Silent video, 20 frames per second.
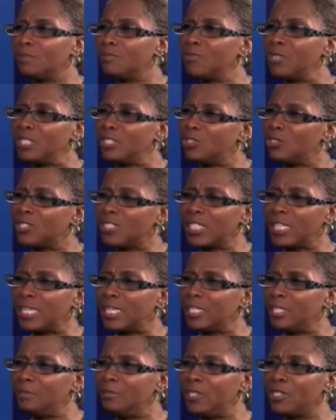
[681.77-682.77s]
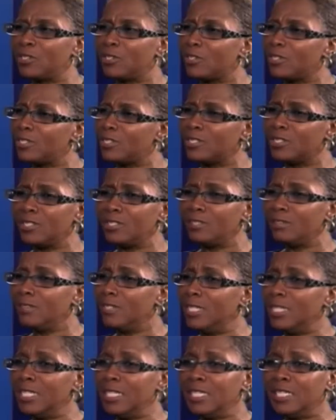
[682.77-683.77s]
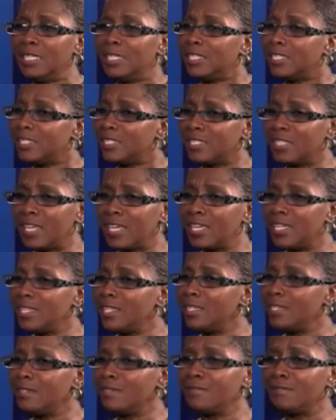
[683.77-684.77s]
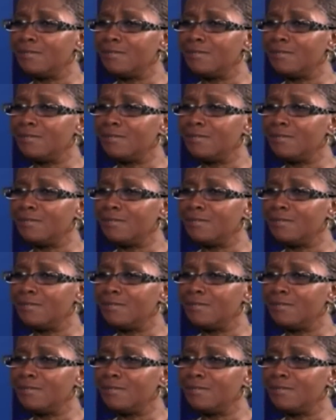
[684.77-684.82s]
thing to Sandy because she Sandy